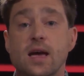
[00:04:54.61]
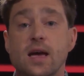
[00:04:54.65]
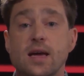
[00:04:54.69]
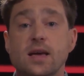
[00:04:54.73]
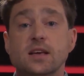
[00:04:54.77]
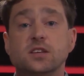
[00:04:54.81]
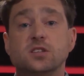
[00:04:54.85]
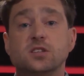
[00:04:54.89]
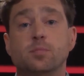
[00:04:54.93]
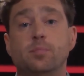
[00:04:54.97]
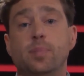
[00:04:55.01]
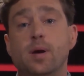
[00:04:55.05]

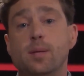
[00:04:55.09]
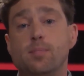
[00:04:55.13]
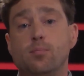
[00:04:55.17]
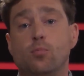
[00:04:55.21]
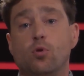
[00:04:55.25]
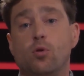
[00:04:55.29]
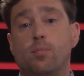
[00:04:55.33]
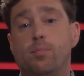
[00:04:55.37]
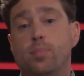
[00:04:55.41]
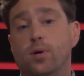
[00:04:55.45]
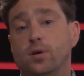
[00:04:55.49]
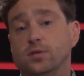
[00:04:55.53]
is a bit
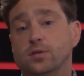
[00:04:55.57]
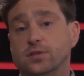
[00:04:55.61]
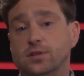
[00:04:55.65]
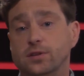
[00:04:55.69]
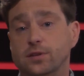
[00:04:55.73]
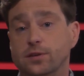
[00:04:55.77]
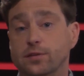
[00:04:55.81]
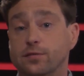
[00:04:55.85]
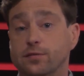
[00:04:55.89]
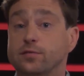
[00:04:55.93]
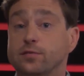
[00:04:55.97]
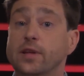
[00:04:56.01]
more
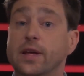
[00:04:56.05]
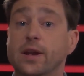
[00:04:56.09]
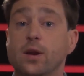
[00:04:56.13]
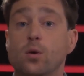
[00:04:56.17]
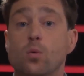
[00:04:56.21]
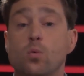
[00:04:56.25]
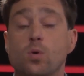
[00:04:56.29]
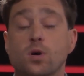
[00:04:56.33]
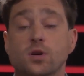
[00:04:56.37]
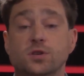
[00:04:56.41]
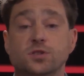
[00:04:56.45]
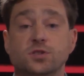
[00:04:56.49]
positive than it
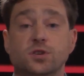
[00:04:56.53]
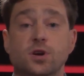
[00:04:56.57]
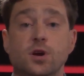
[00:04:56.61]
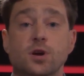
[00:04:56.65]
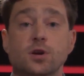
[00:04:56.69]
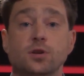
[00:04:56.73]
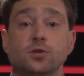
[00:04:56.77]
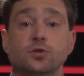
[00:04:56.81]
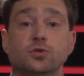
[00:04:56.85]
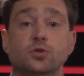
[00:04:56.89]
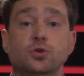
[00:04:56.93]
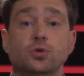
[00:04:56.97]
was
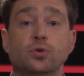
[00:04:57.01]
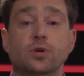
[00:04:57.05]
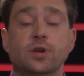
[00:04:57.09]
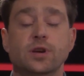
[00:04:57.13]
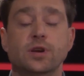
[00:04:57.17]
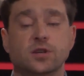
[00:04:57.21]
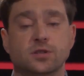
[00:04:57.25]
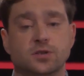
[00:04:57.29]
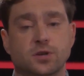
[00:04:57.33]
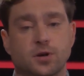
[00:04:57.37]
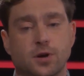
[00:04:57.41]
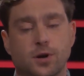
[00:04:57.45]
2
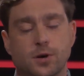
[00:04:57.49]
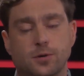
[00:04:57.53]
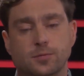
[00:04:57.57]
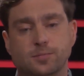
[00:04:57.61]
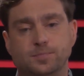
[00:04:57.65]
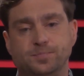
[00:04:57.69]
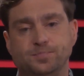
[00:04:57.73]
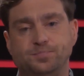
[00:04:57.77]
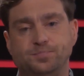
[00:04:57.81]
years ago.